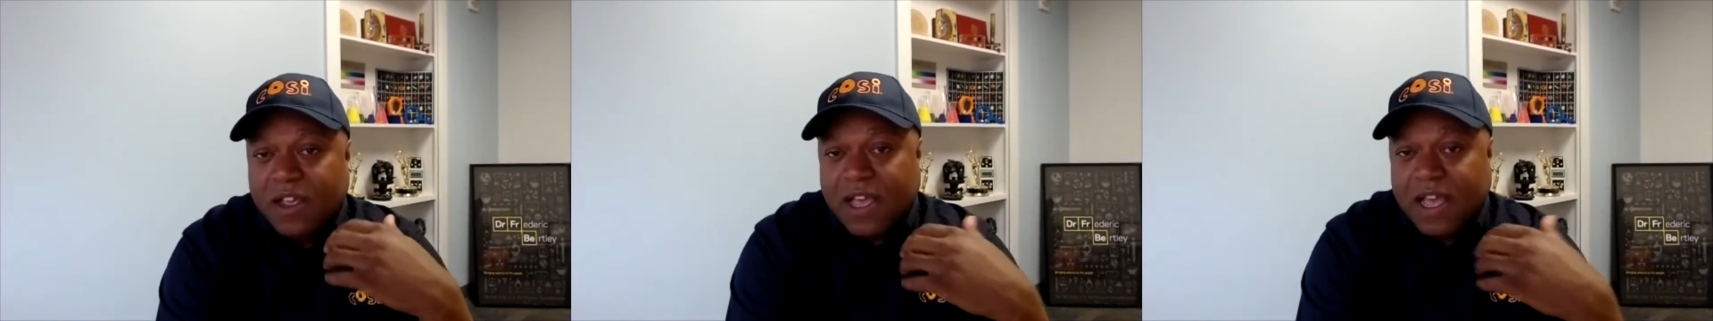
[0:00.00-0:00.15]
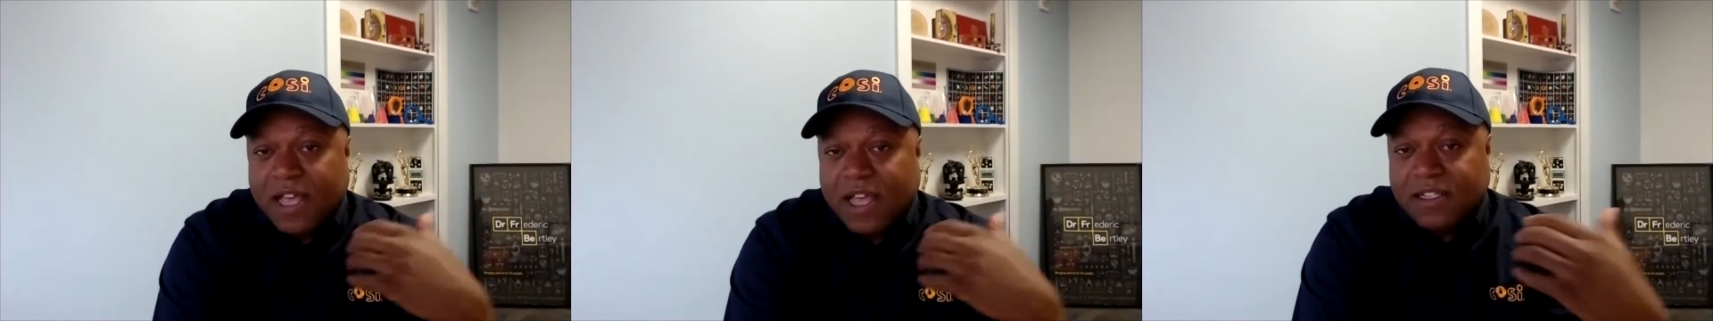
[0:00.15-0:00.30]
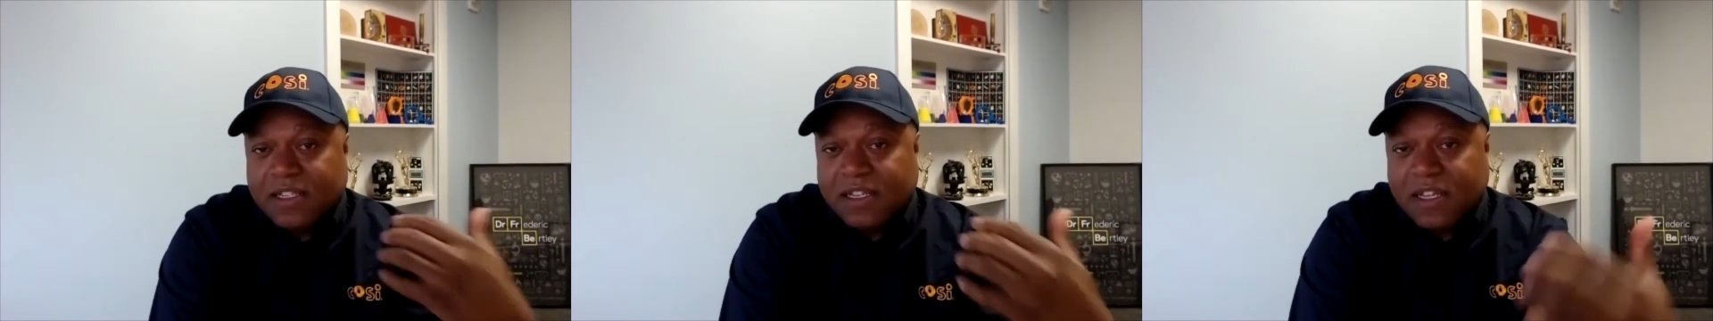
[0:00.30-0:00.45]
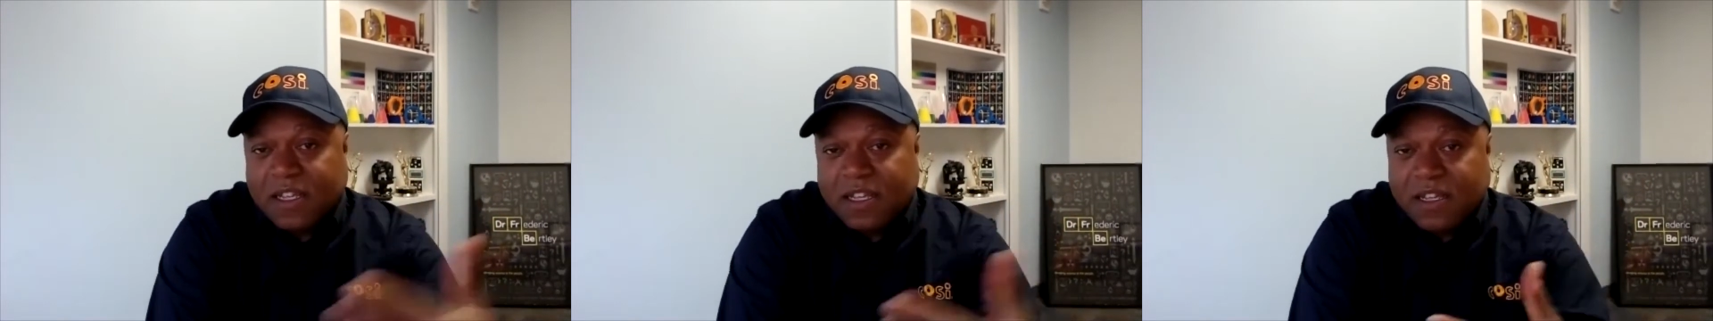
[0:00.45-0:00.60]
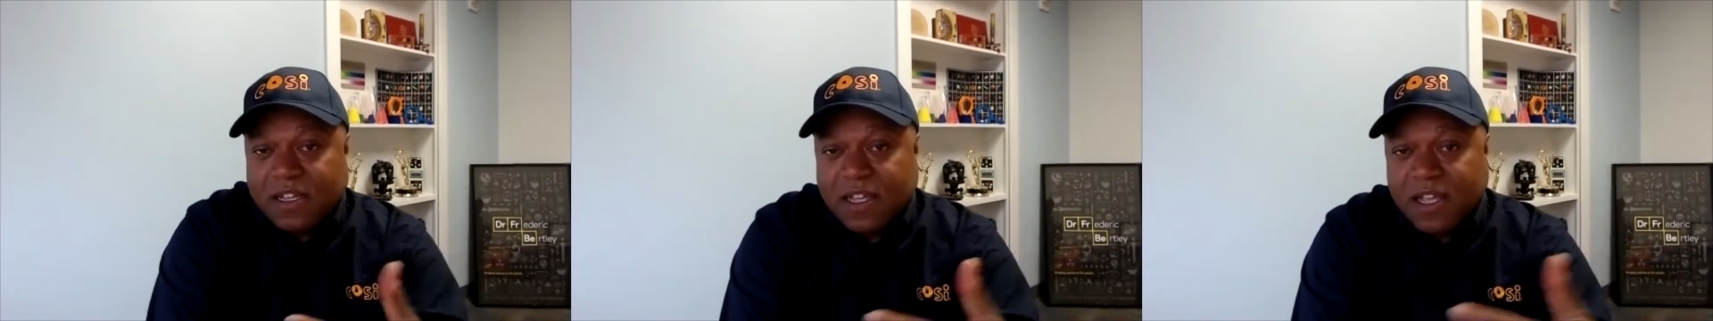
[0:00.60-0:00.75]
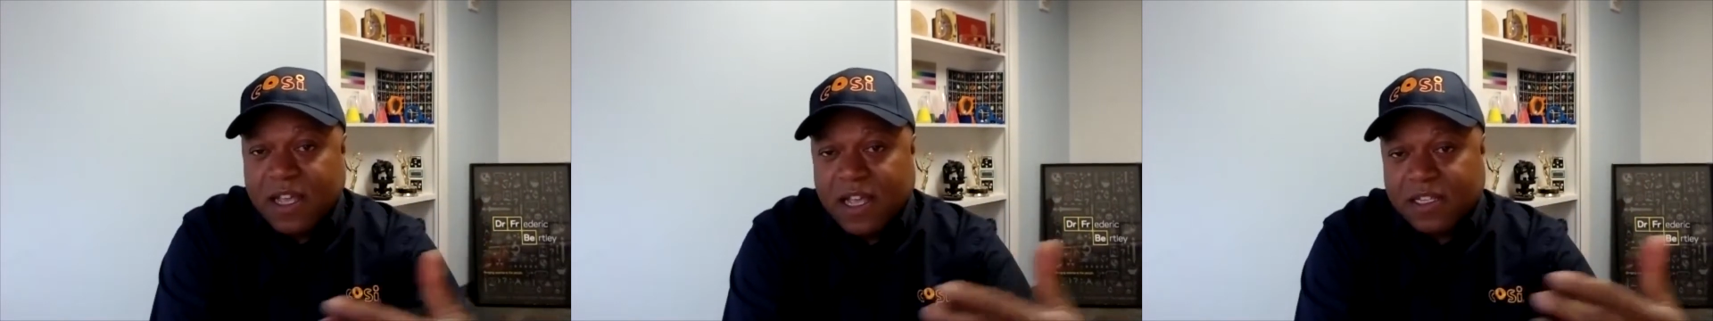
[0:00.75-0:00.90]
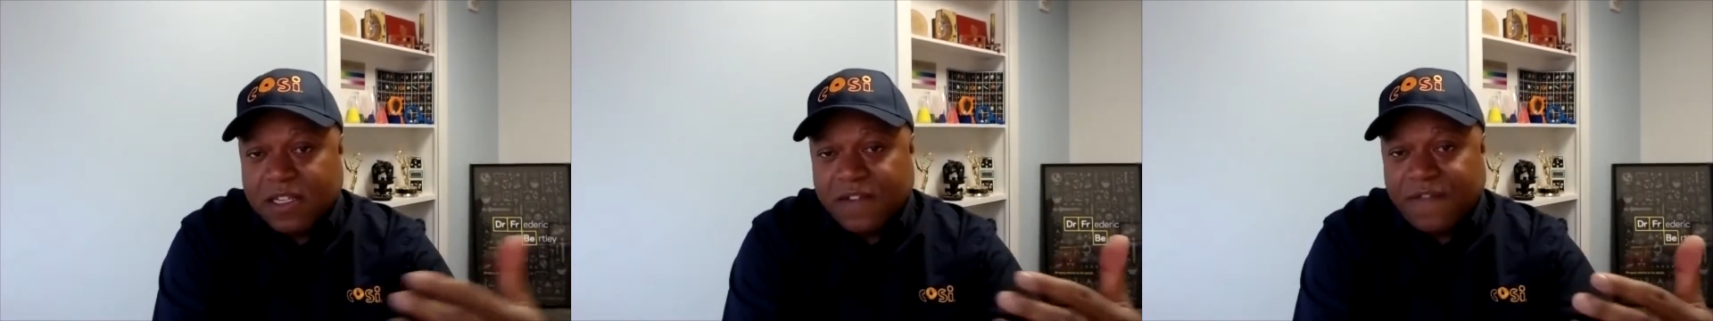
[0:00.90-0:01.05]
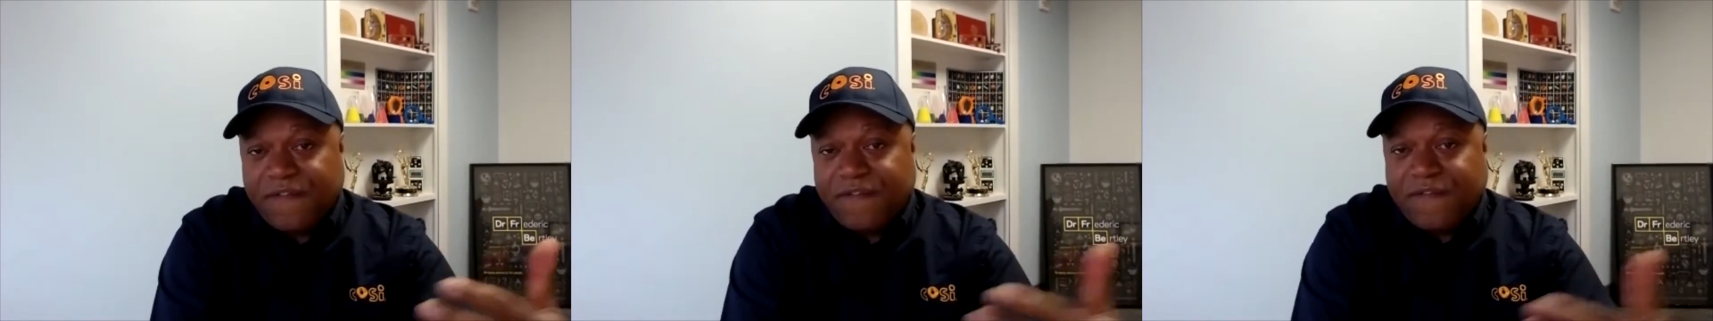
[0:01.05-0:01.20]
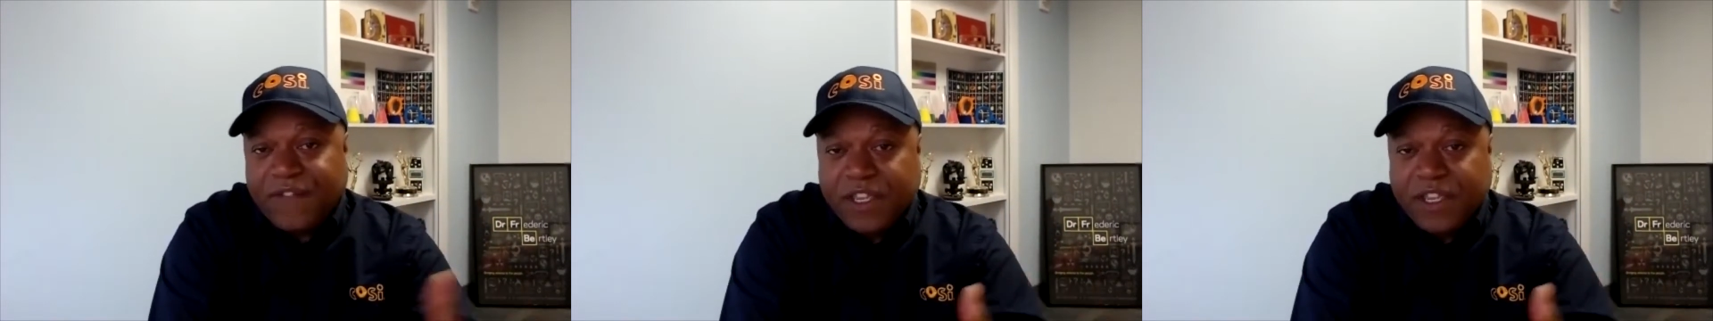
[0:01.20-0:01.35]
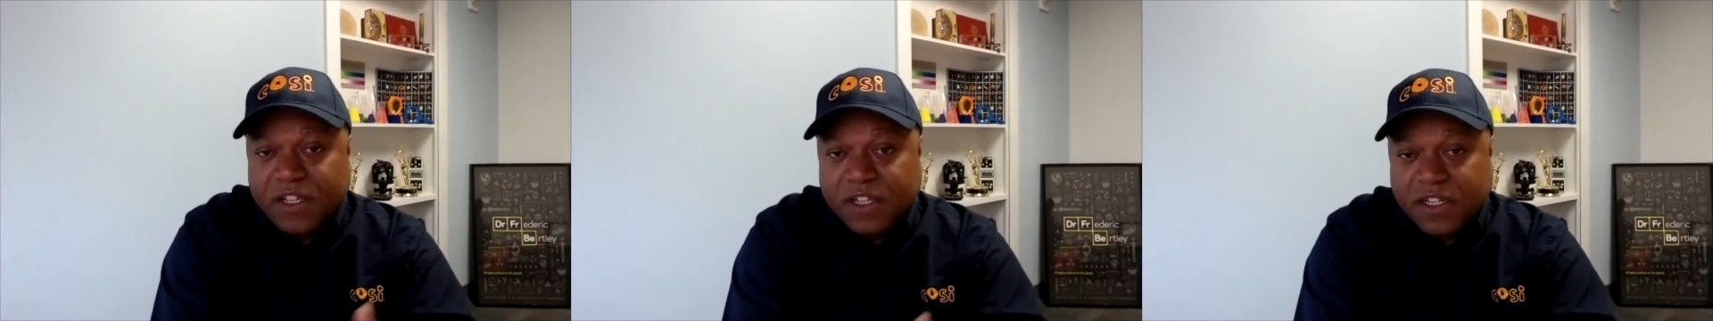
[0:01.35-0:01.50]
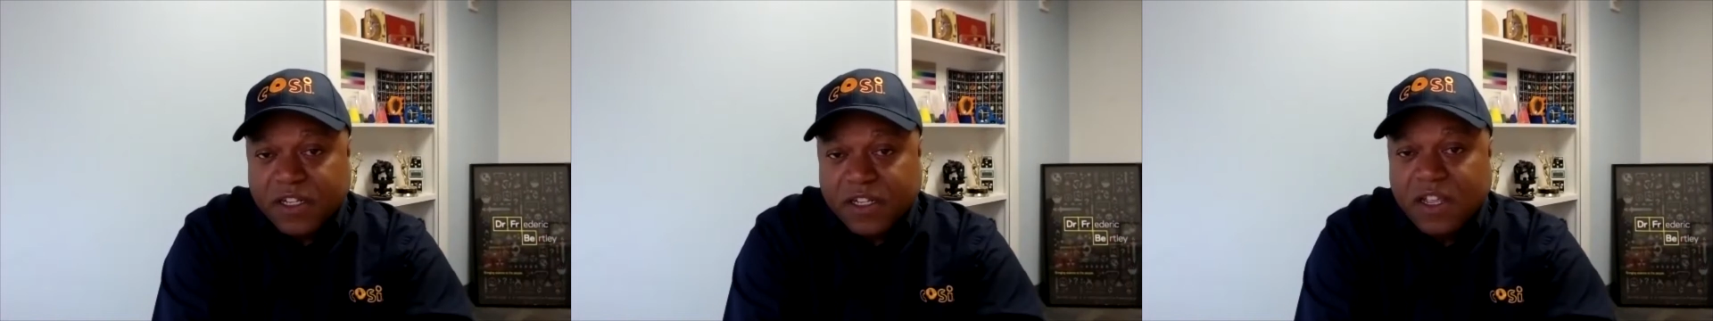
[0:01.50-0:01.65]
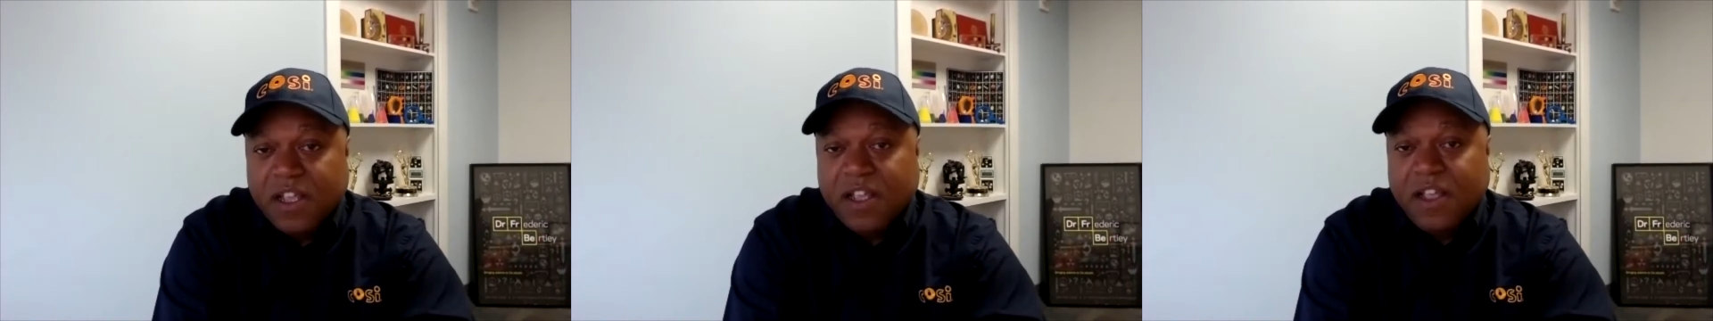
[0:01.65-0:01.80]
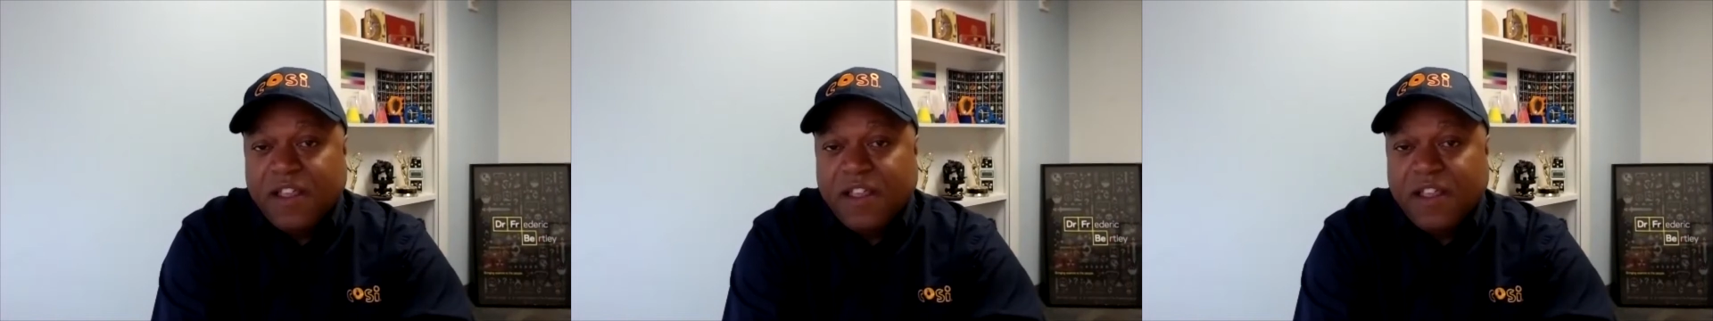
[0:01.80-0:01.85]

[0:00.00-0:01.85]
as a, as a field,